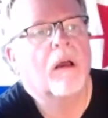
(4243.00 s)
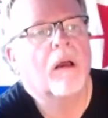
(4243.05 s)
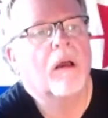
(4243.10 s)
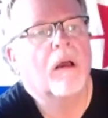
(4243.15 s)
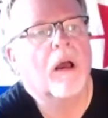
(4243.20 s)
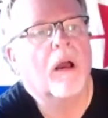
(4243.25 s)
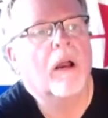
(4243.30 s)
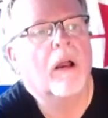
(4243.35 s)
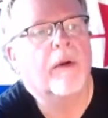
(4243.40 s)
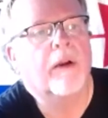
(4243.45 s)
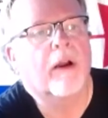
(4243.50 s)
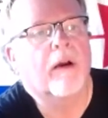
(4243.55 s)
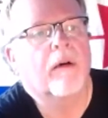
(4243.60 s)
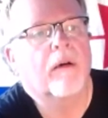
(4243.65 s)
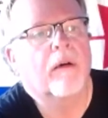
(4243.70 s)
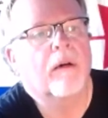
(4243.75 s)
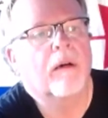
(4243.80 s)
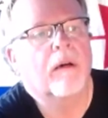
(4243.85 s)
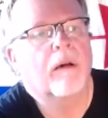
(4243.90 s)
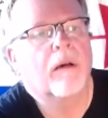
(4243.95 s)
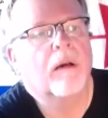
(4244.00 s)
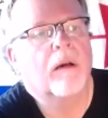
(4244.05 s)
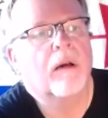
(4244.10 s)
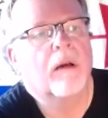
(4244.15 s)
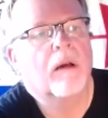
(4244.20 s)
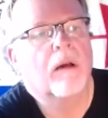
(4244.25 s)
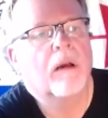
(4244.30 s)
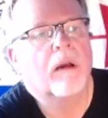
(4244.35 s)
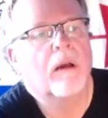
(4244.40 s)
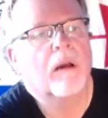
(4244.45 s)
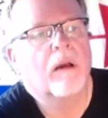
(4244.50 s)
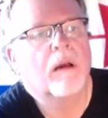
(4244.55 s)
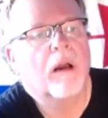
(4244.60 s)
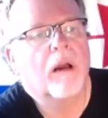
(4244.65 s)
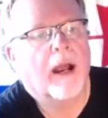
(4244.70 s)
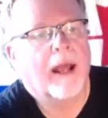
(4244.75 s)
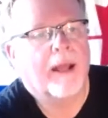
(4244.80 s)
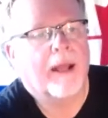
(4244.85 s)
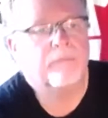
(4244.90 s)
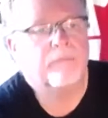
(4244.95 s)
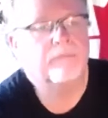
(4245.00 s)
There we go. All right.